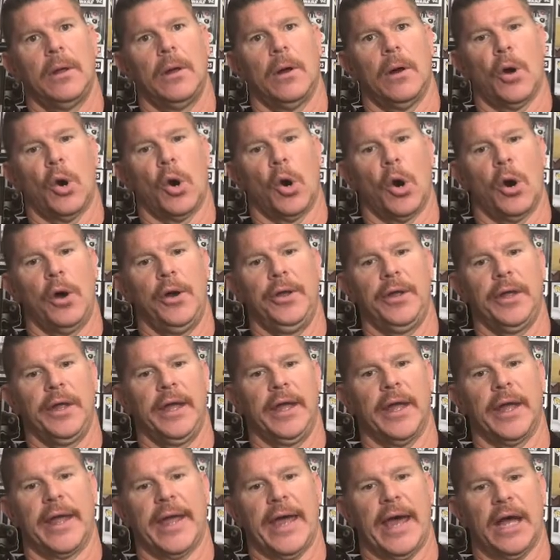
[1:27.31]
or you can
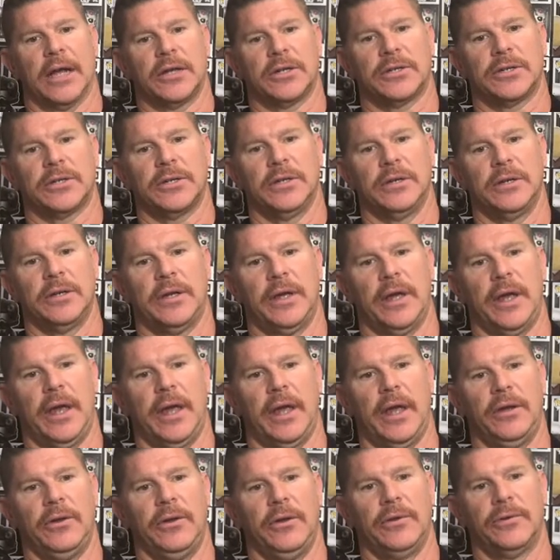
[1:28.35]
get cash
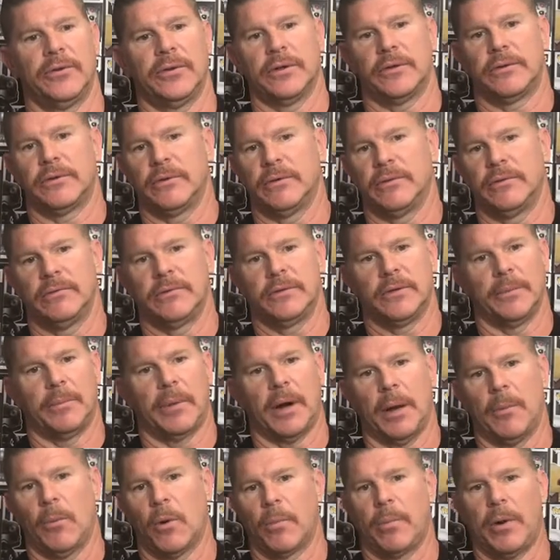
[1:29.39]
and use it to
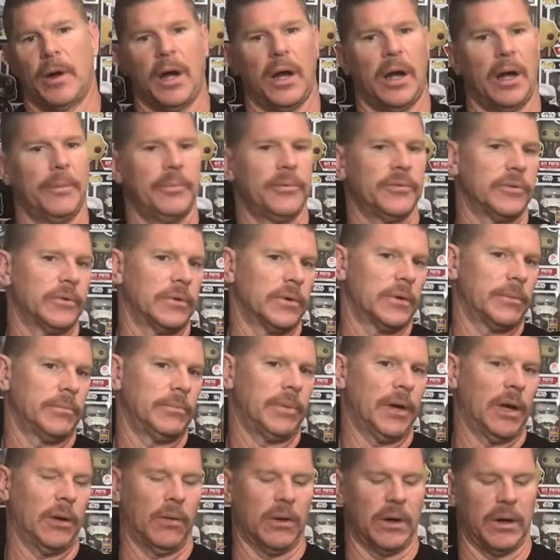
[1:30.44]
buy more pops or
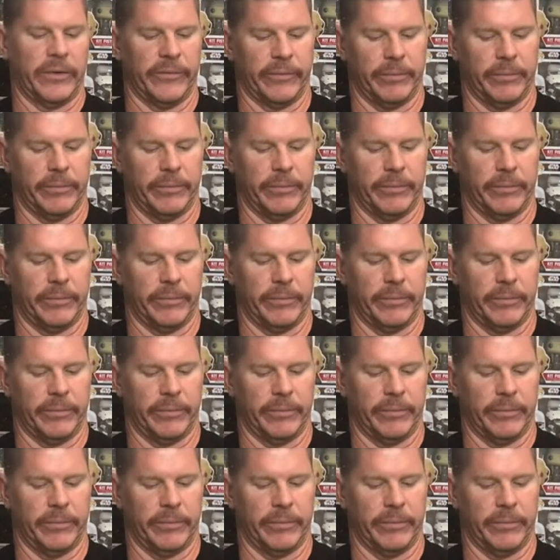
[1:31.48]
buy whatever.